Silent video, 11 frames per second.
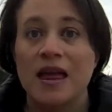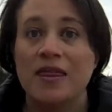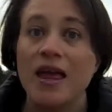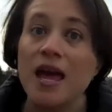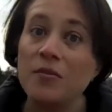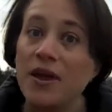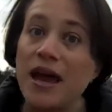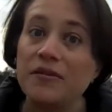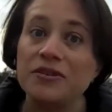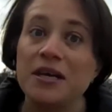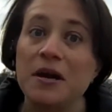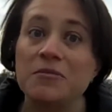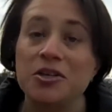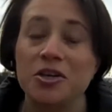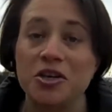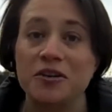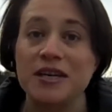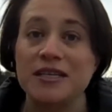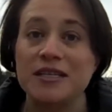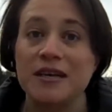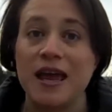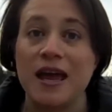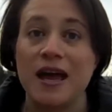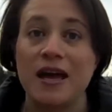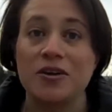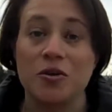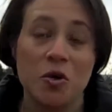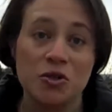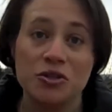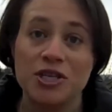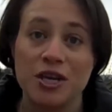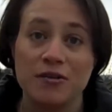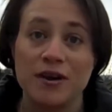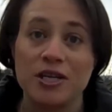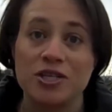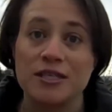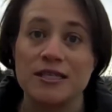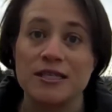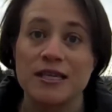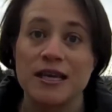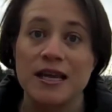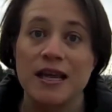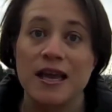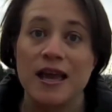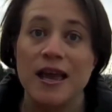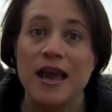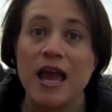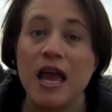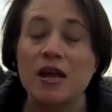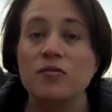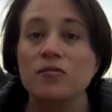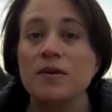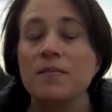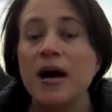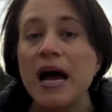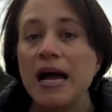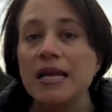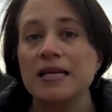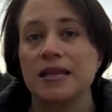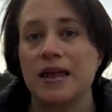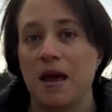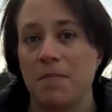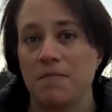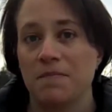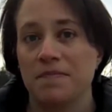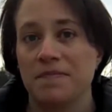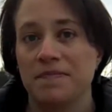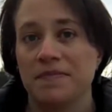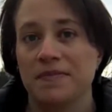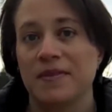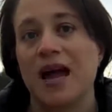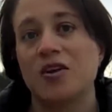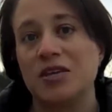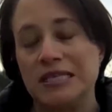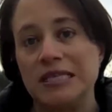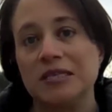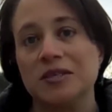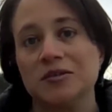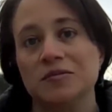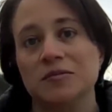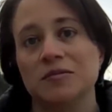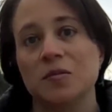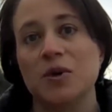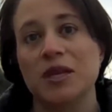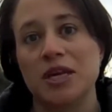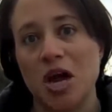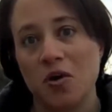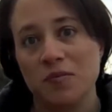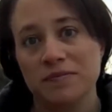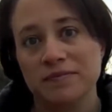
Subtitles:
Then we have to come to the current and older generations and remind them how to deal with no.